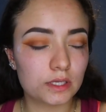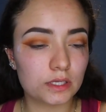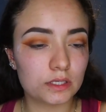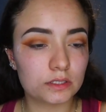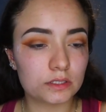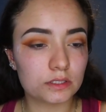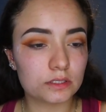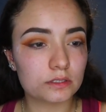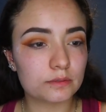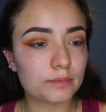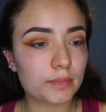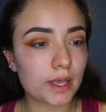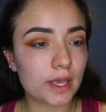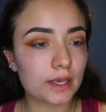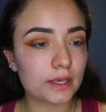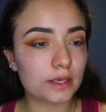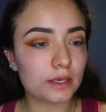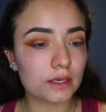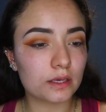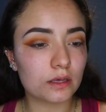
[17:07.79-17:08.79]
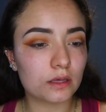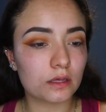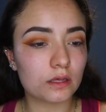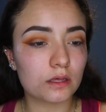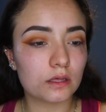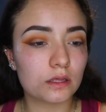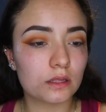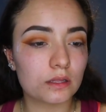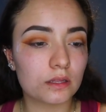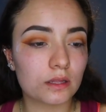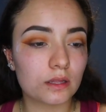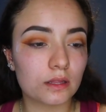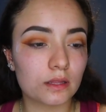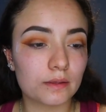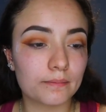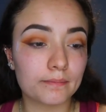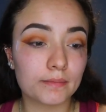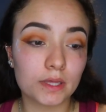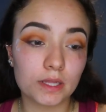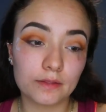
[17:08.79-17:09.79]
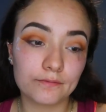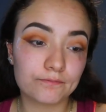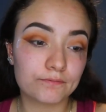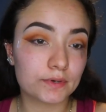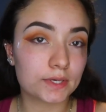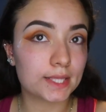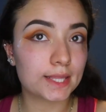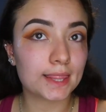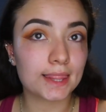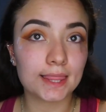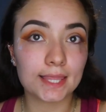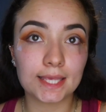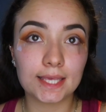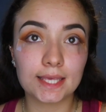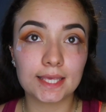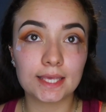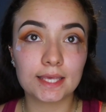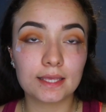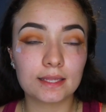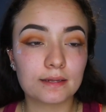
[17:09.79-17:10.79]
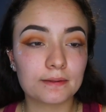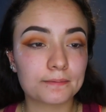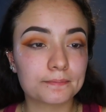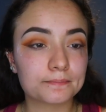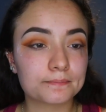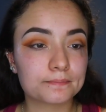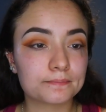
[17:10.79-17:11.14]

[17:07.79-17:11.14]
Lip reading: and just pack it on the motherfucking lid.